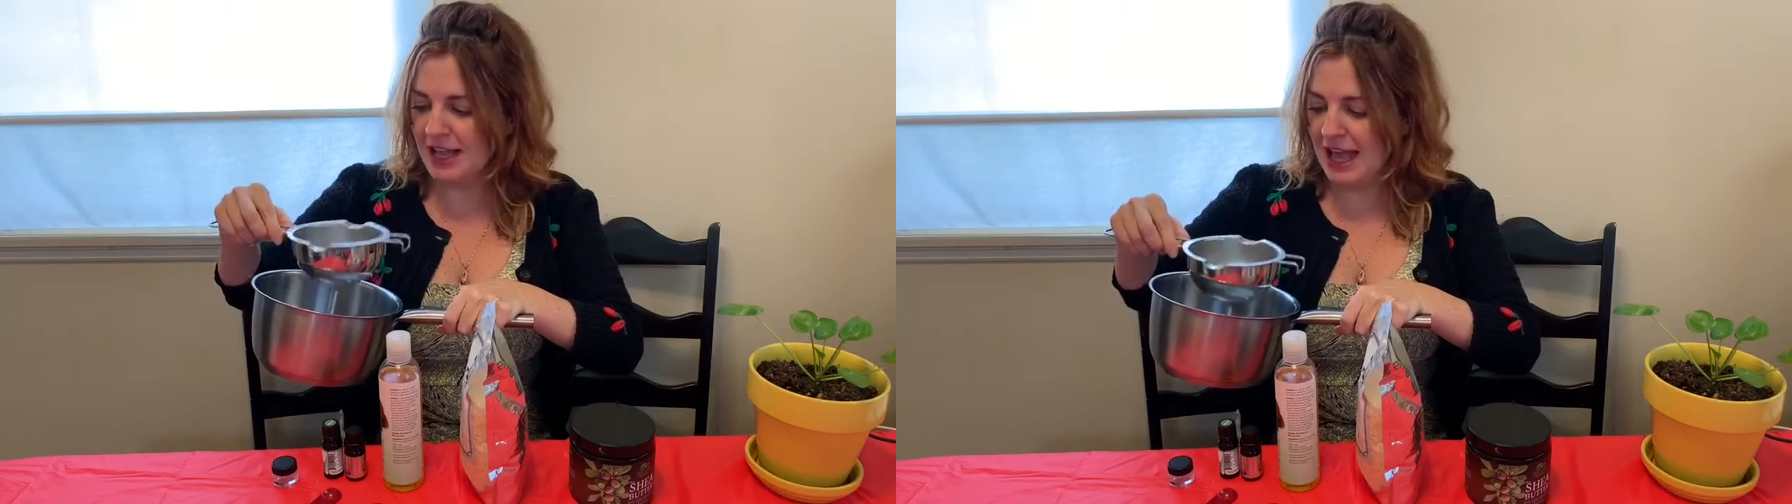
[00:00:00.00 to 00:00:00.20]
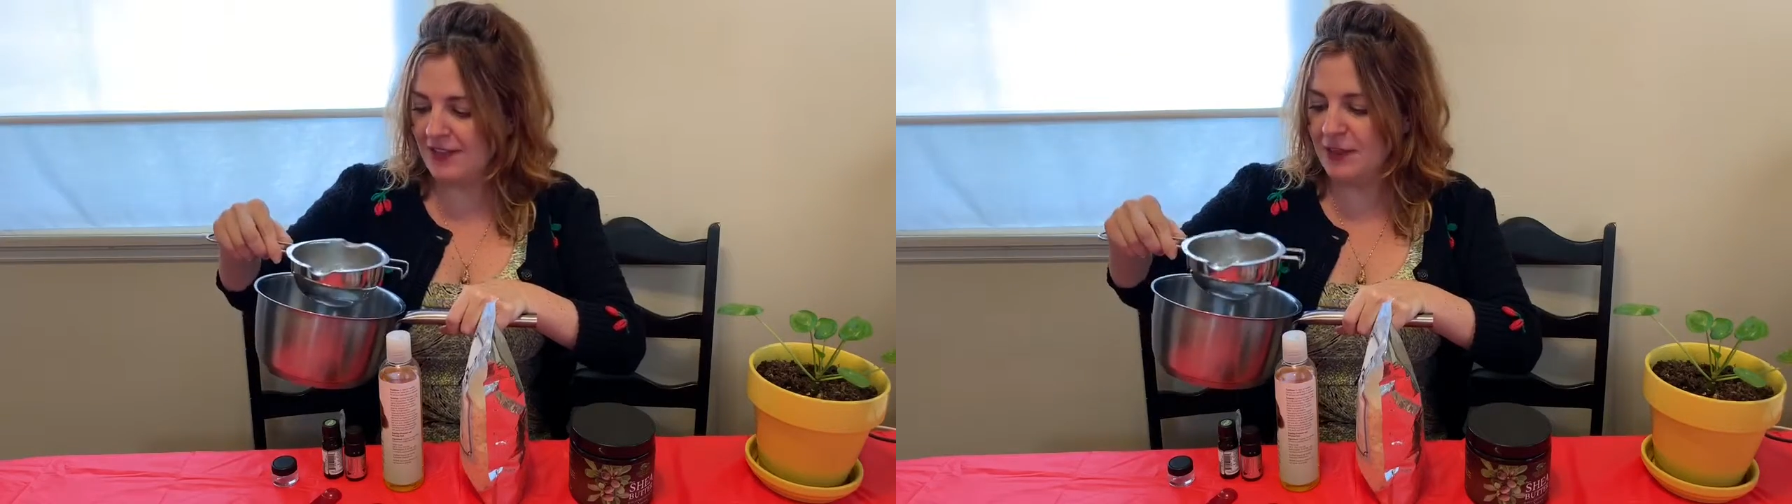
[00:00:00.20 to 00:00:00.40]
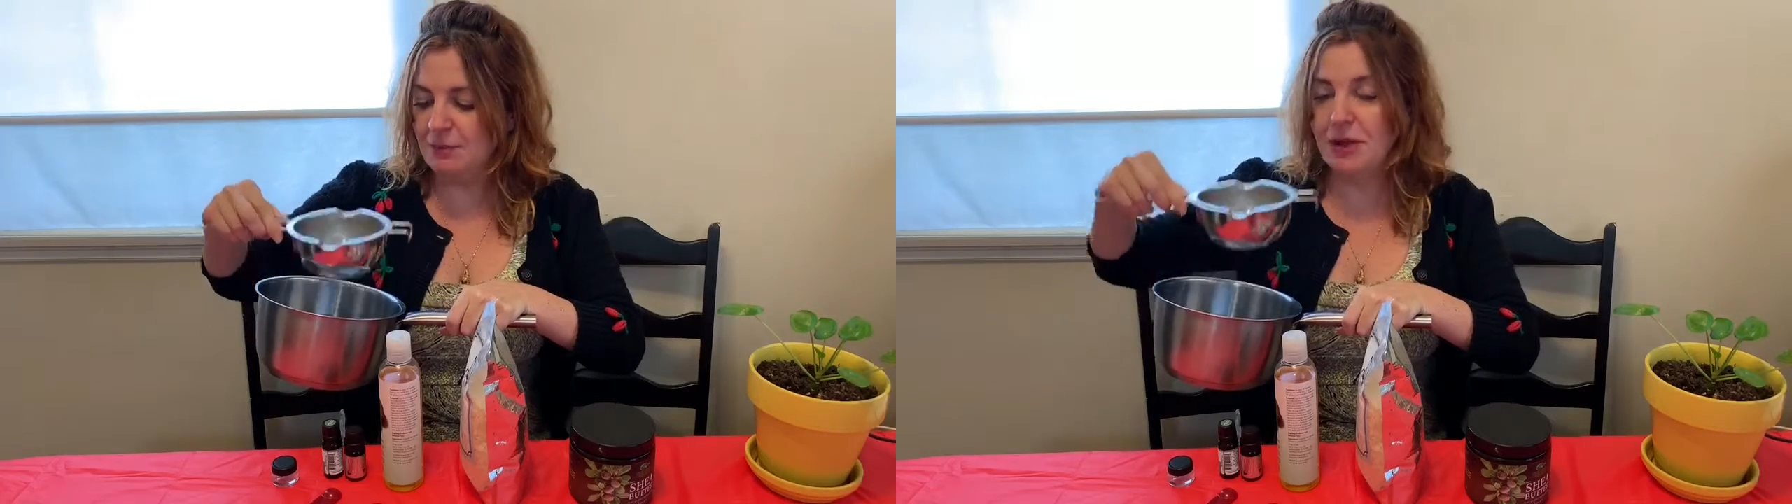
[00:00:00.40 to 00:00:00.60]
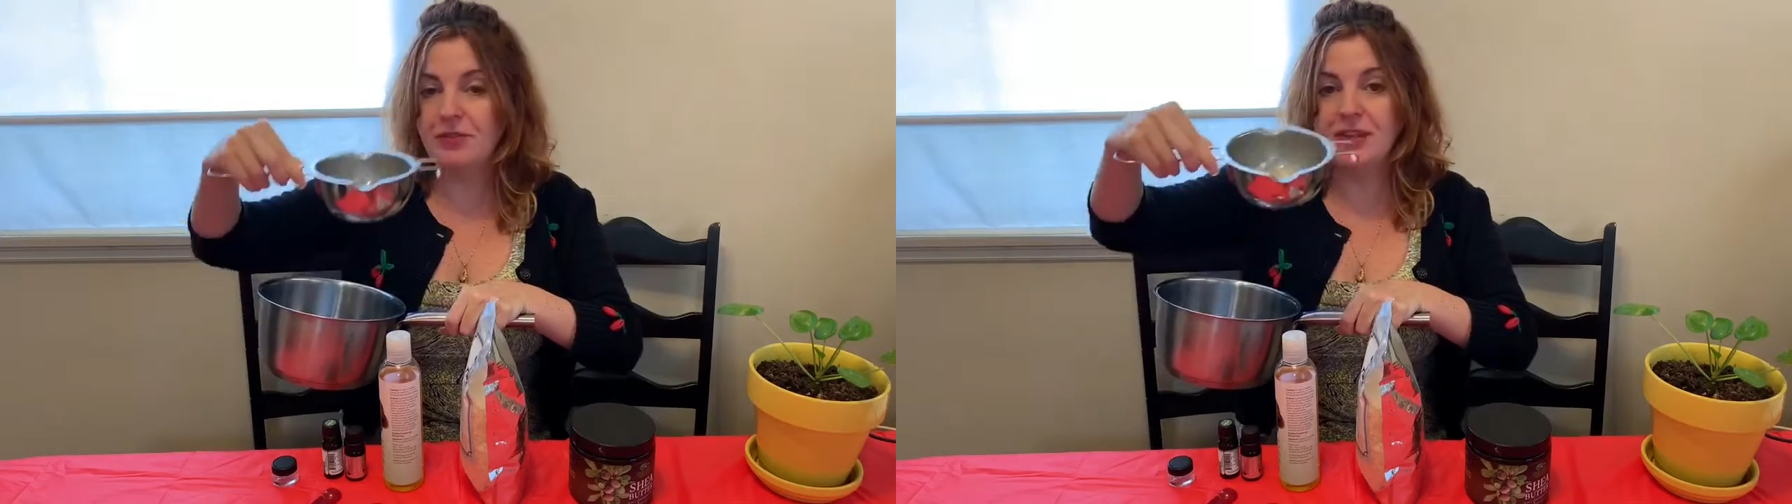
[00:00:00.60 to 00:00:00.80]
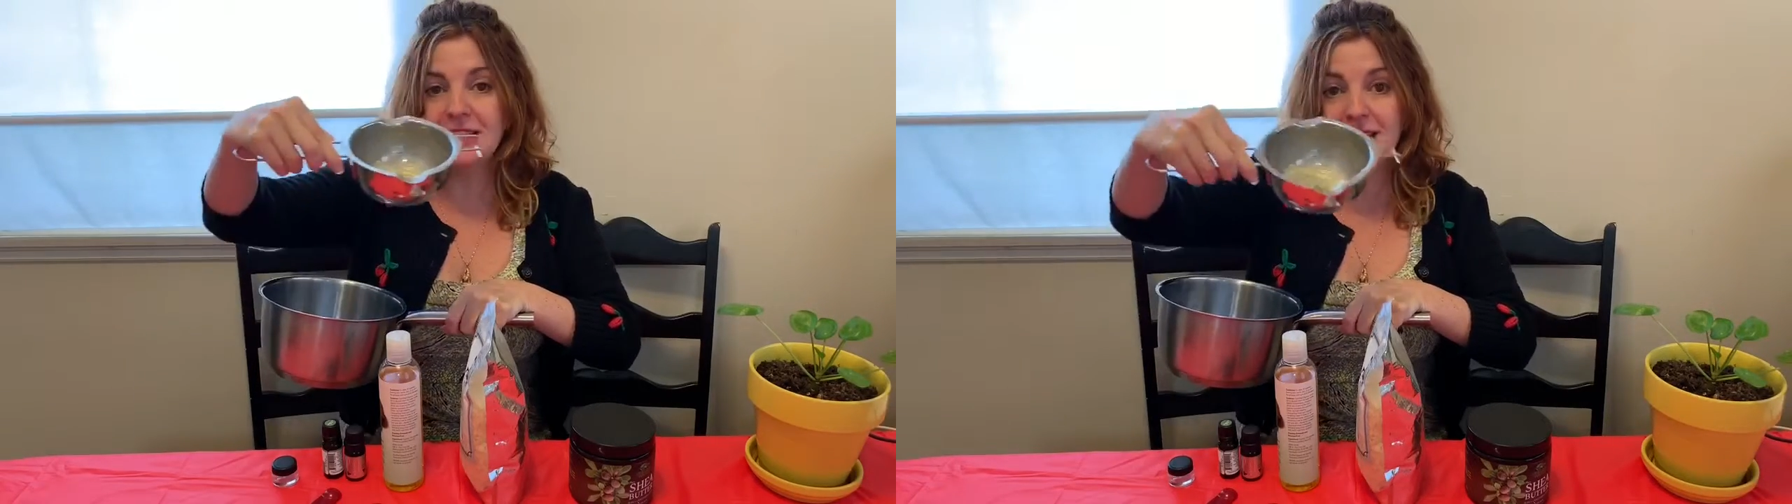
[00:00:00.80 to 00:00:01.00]
and then melt
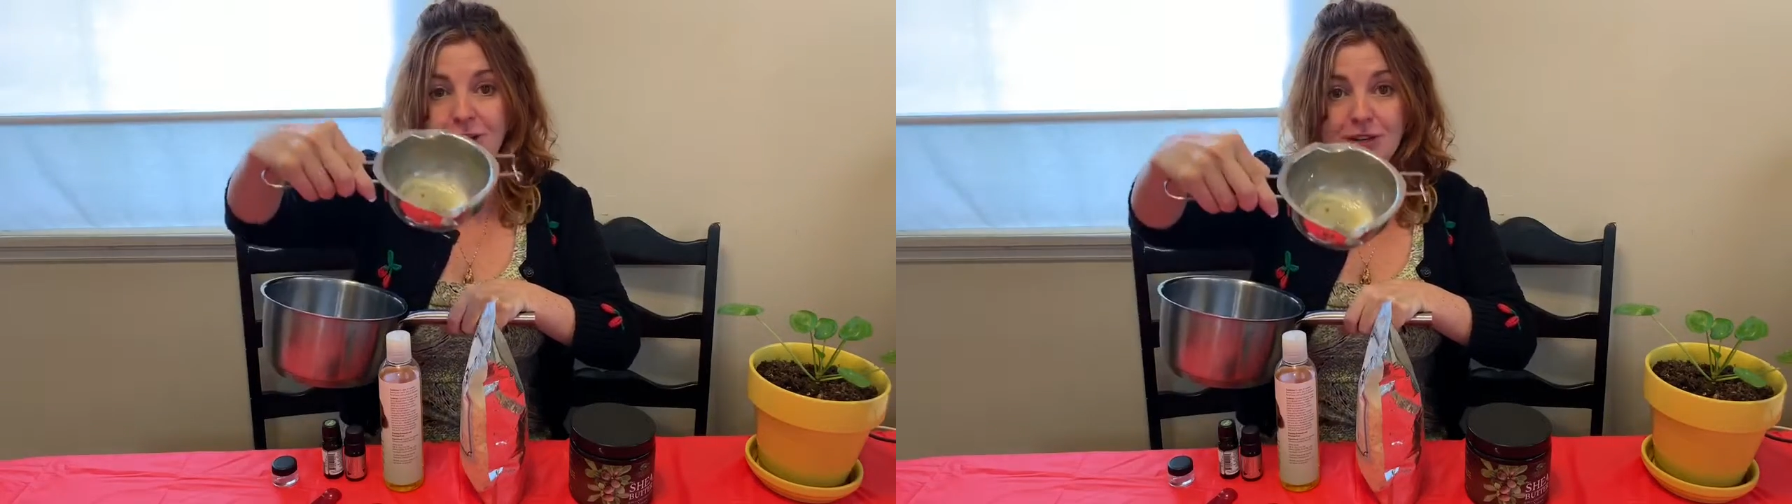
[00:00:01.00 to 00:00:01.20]
these in your